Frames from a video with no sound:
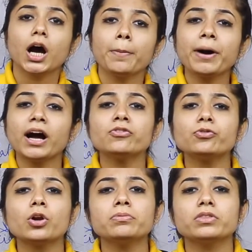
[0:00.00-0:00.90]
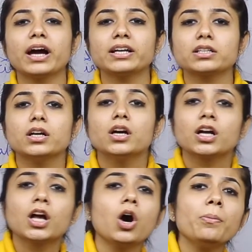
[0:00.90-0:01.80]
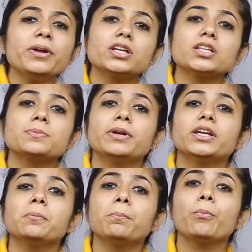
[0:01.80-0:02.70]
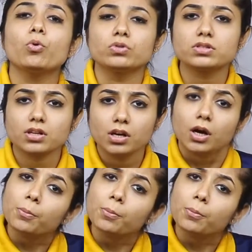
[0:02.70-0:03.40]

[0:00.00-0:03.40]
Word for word: Apart from that, government is building ports.